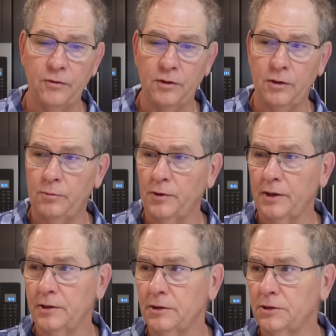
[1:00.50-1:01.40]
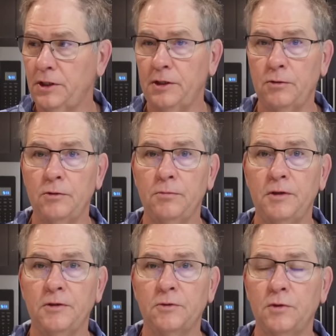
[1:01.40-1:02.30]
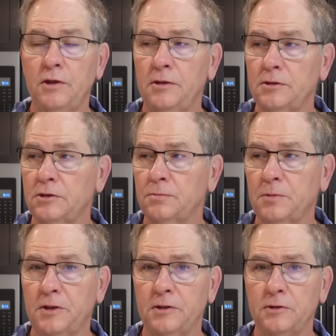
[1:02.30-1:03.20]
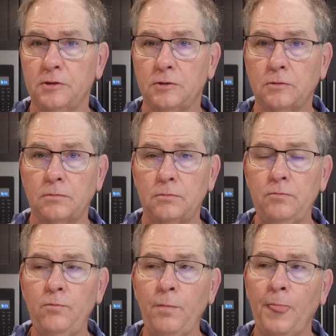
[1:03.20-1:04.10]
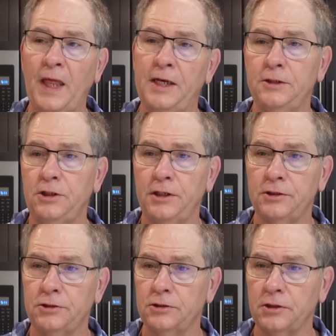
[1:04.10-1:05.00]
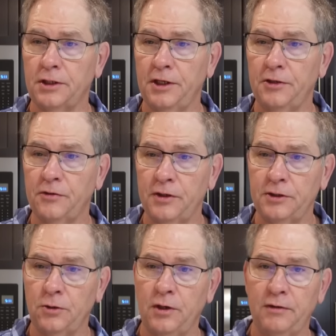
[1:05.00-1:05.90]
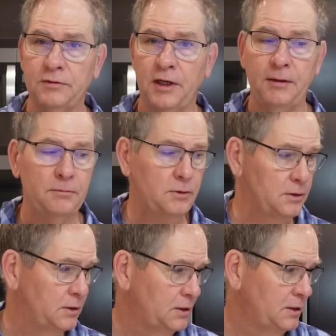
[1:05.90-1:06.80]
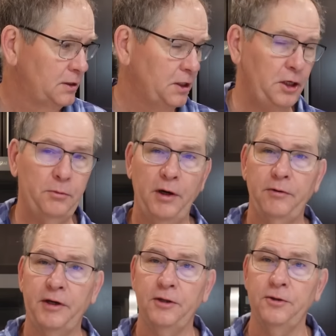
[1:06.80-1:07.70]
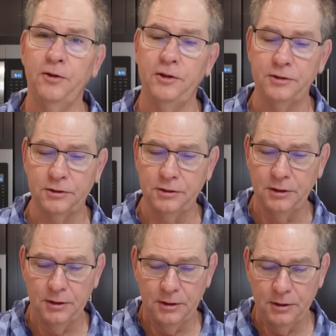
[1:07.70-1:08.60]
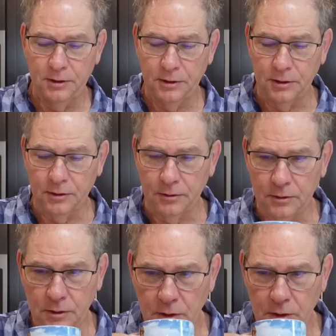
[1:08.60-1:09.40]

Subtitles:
gonna bring a shake with me as well, just because. And the shake is just in case I don't have time to eat my regular lunch. Um,